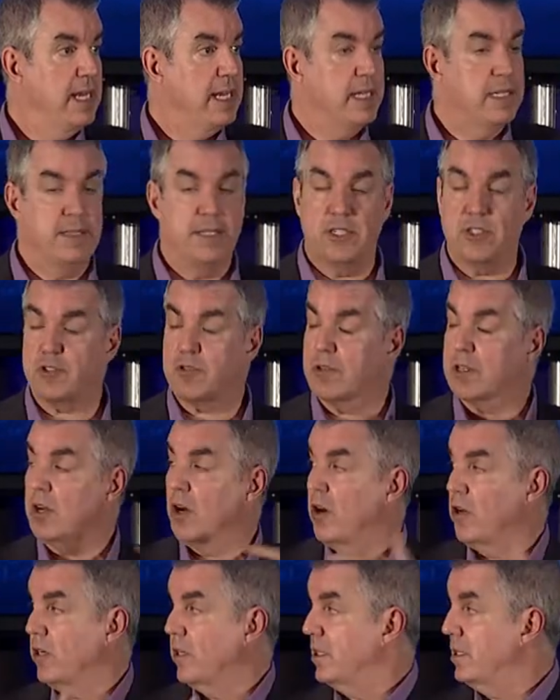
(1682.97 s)
In this
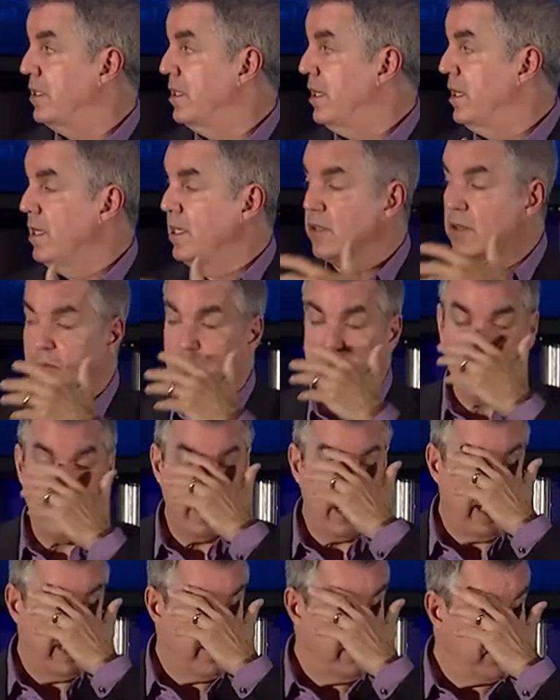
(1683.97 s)
regard, the way
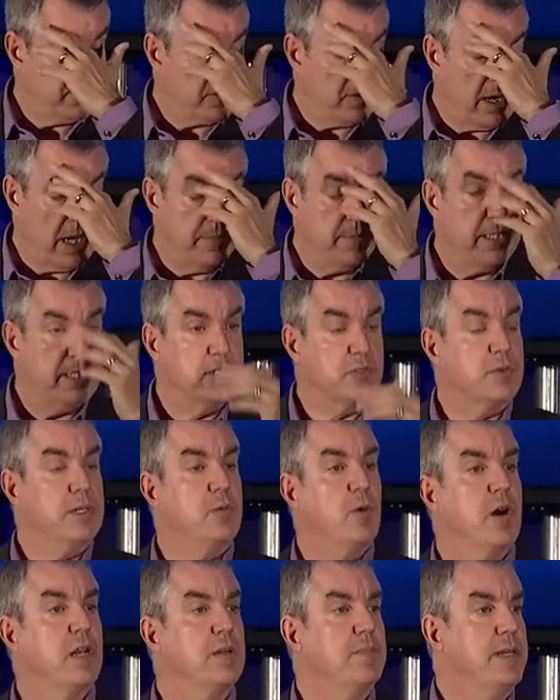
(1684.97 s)
that I describe it is we
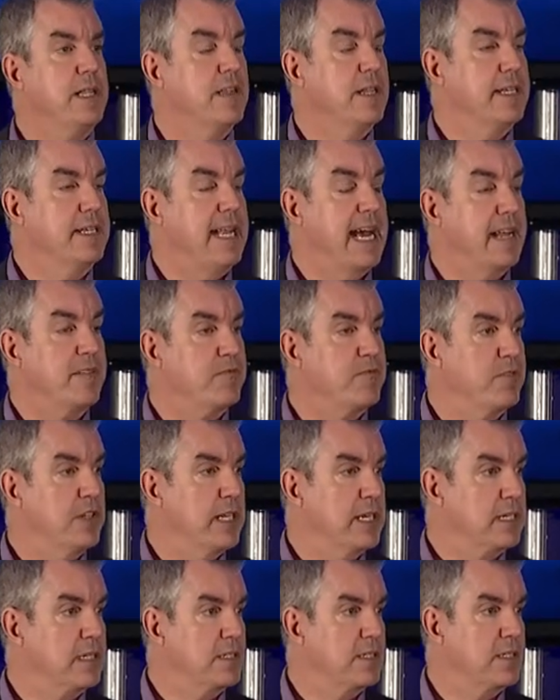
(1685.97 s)
want to be the
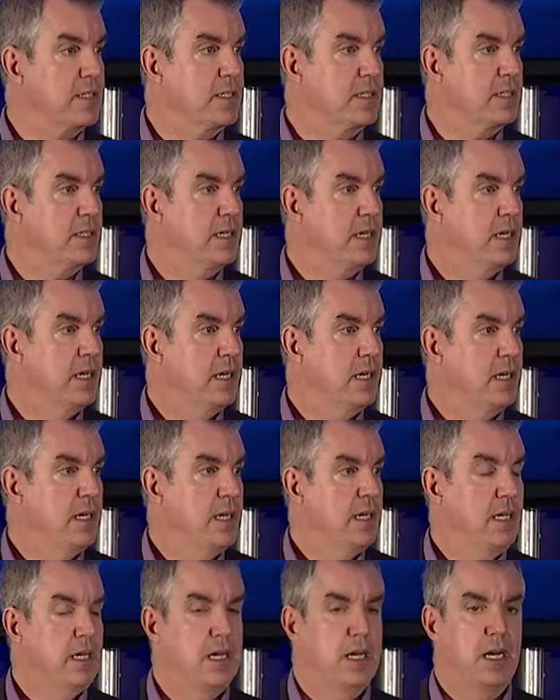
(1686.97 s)
Netflix
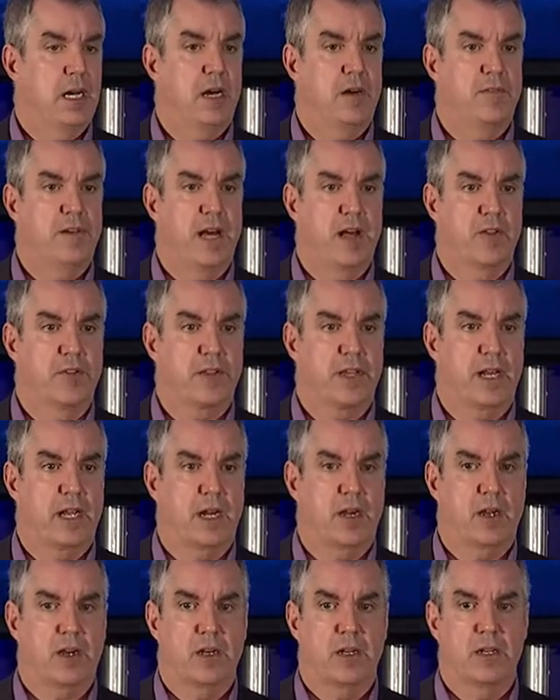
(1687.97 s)
of
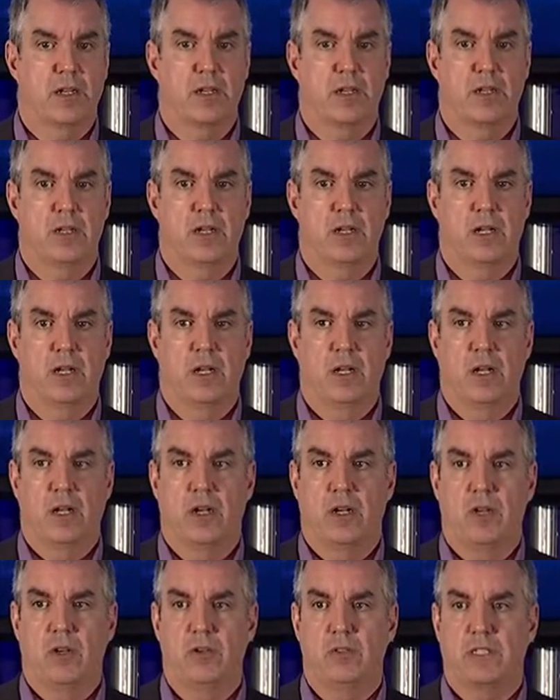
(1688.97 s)
healthcare.
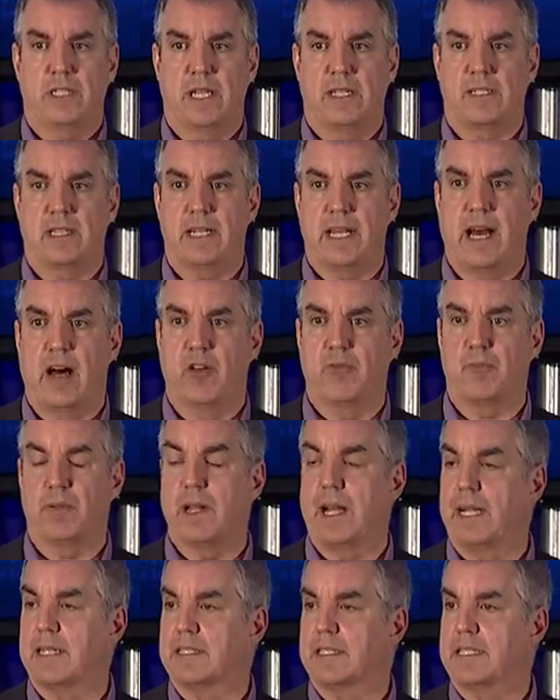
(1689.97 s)
Who says that health
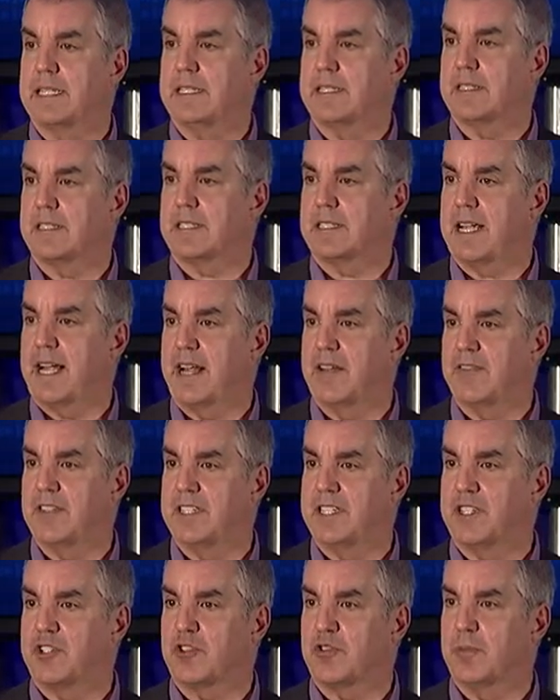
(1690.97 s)
plans need to stay in the
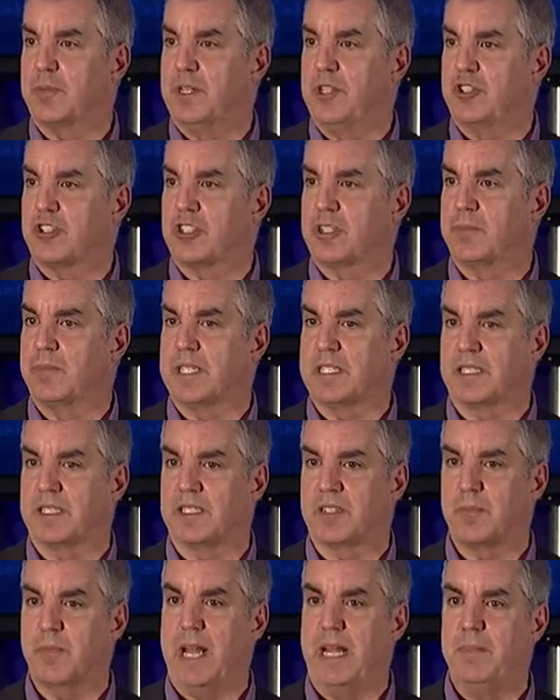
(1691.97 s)
distribution
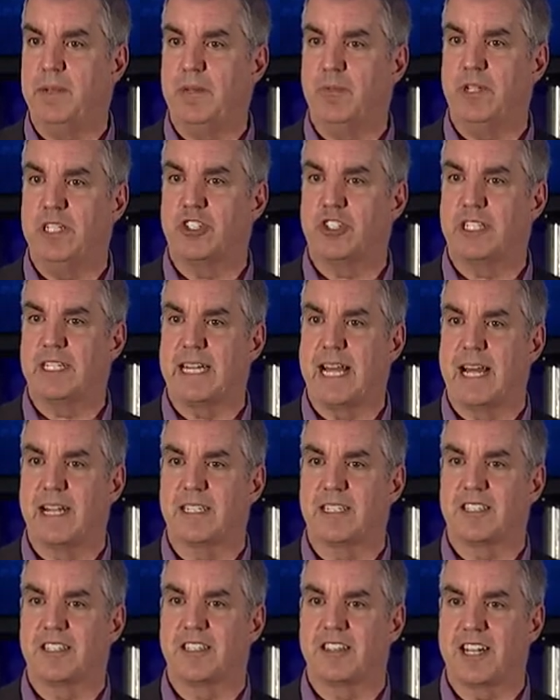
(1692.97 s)
business? Maybe we should get
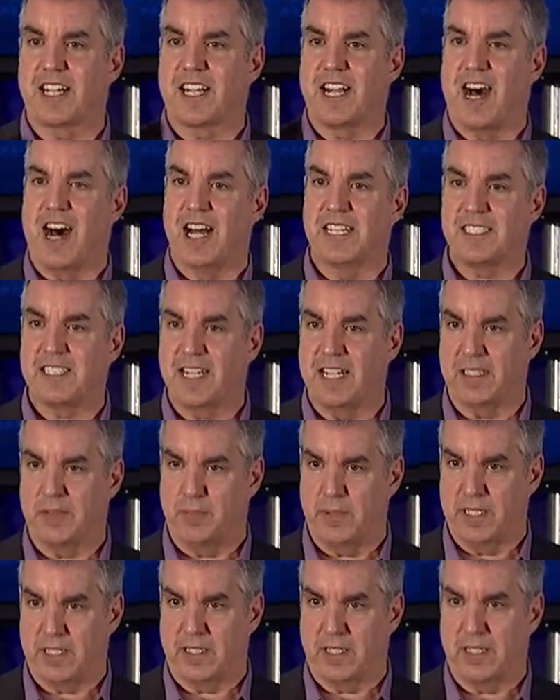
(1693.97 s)
into the
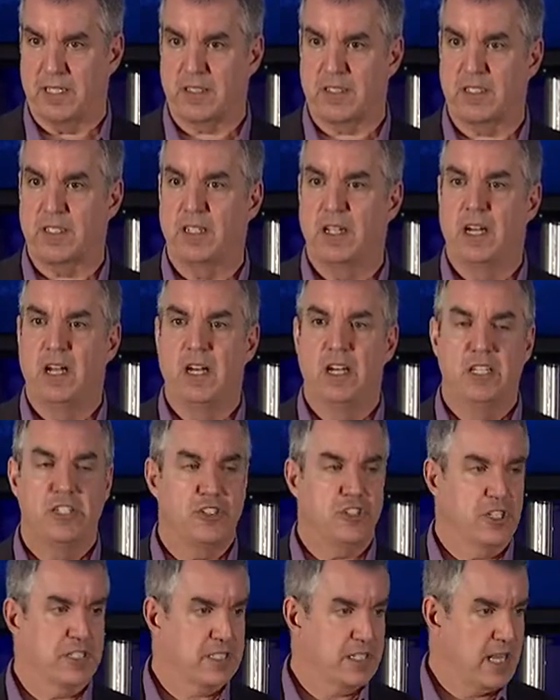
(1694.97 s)
content business,
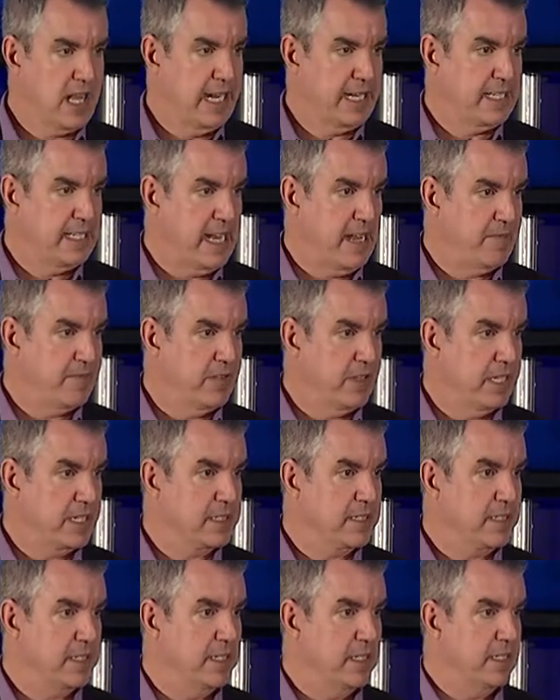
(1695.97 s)
just like
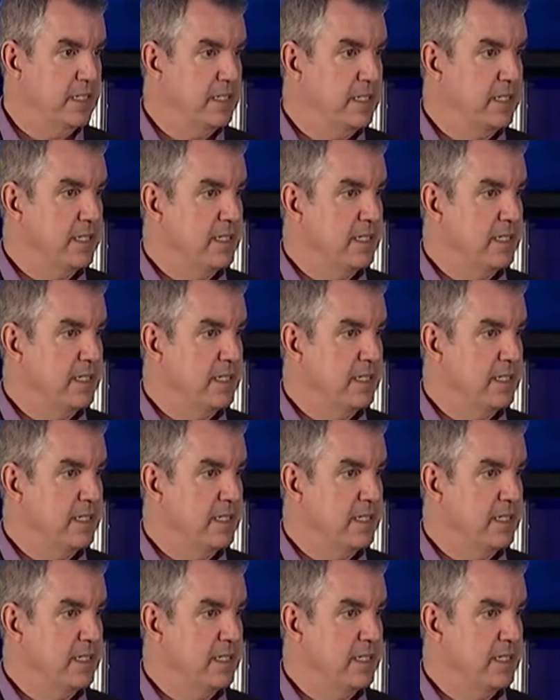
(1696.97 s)
Netflix did.